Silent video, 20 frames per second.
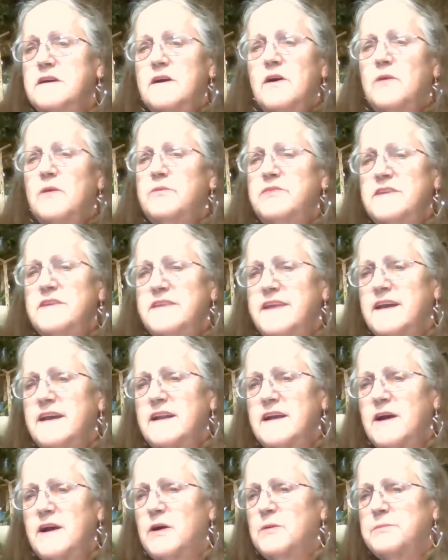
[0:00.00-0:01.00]
Hopefully
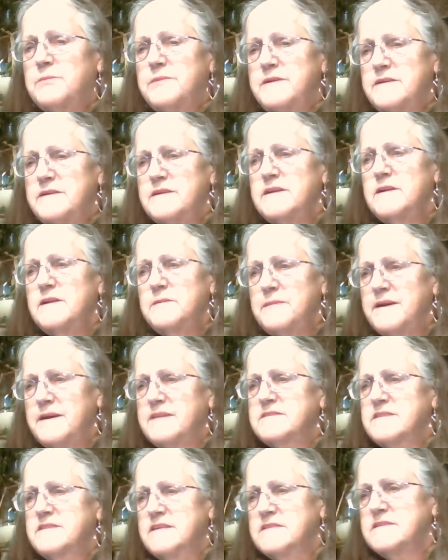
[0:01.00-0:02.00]
that'll help and it'll
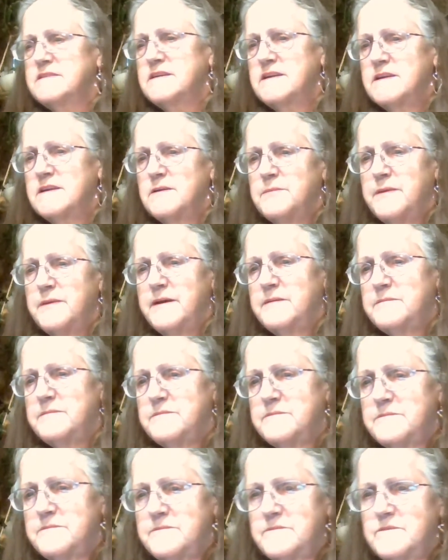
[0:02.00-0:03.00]
make sense in a little bit.
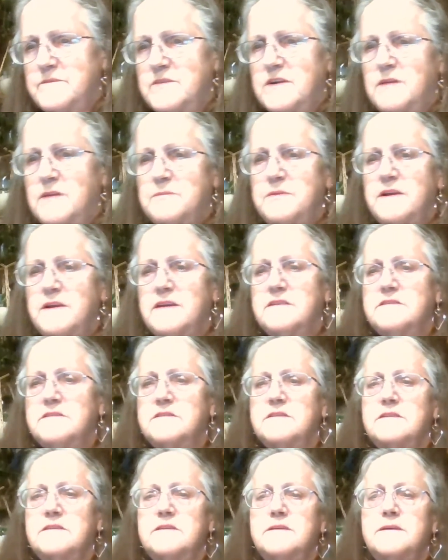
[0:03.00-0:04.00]
God
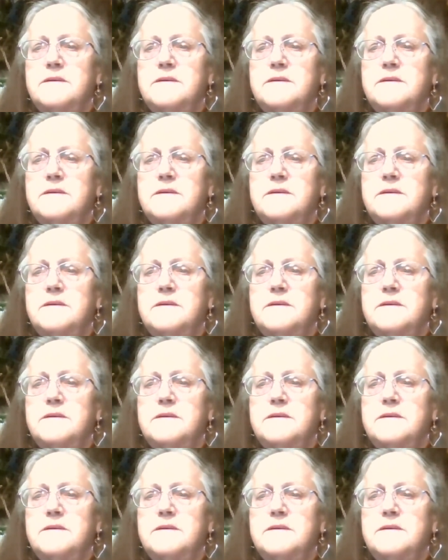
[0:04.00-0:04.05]
bless.